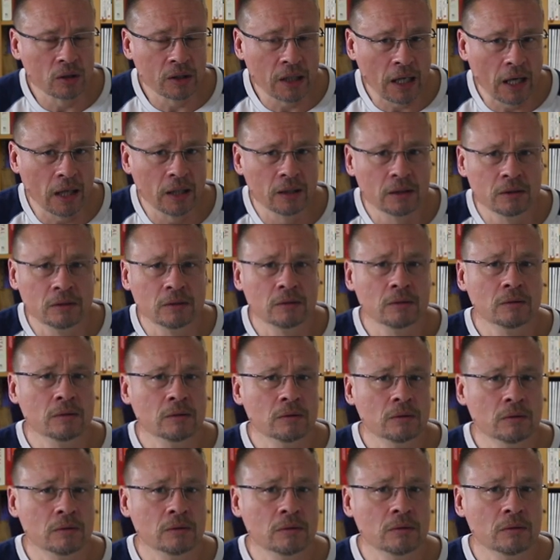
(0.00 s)
Okay?
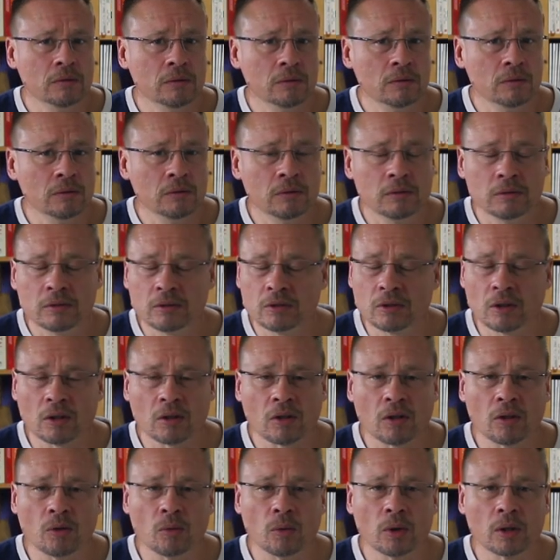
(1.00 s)
It's
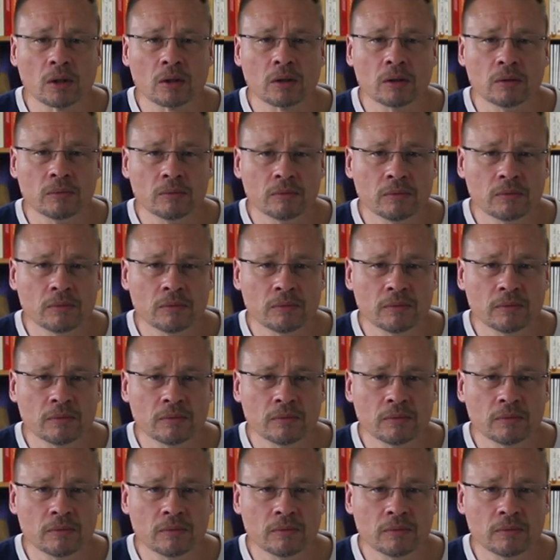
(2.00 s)
not going to work.